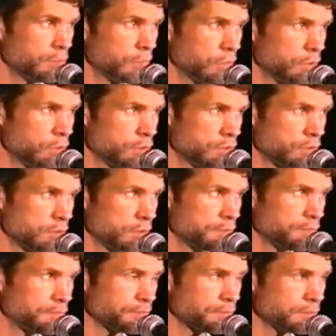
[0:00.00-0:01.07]
there's a
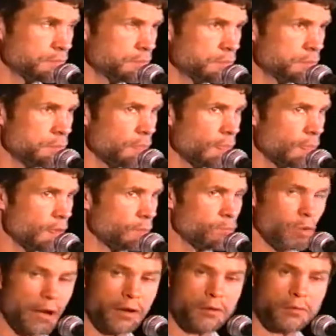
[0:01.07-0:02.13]

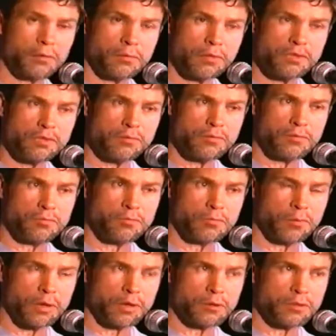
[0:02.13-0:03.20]
record. There's a
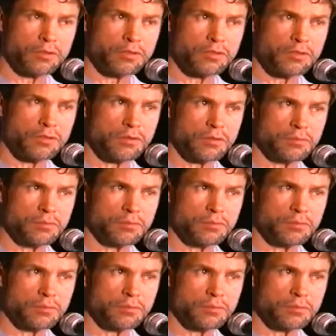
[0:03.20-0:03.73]
record that's